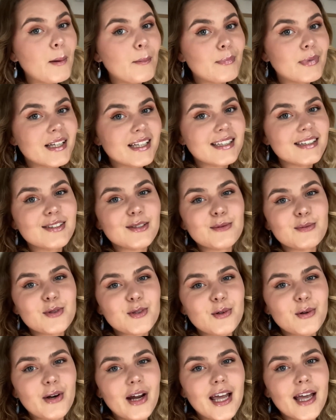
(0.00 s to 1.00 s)
please
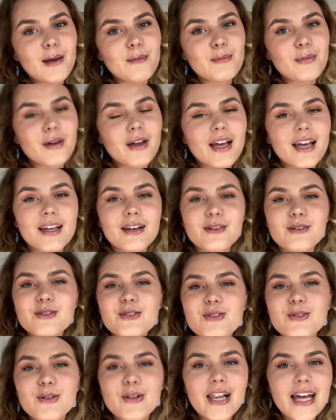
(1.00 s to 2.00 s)
subscribe and
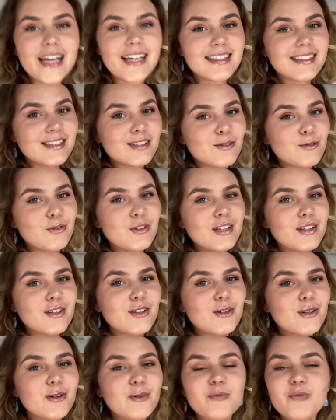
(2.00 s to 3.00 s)
also like this
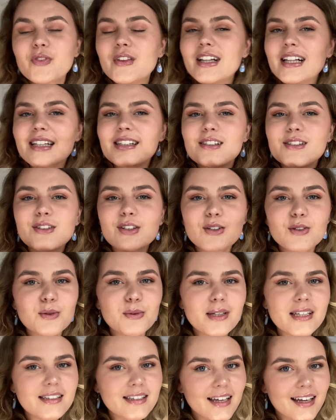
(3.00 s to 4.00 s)
video. Let's not
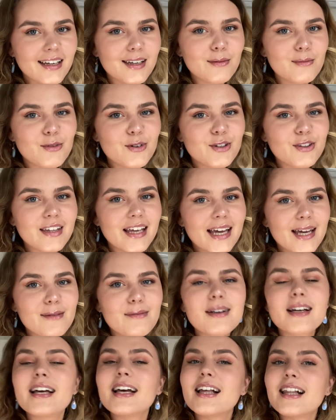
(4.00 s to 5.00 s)
waste any more
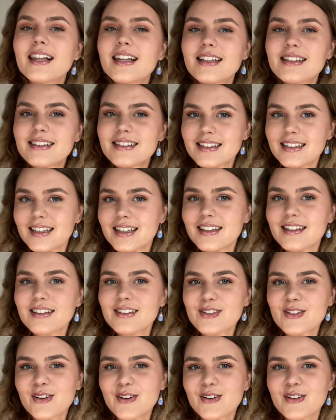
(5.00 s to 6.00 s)
time and let's get
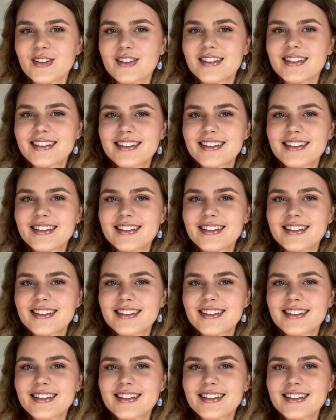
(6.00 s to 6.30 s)
started.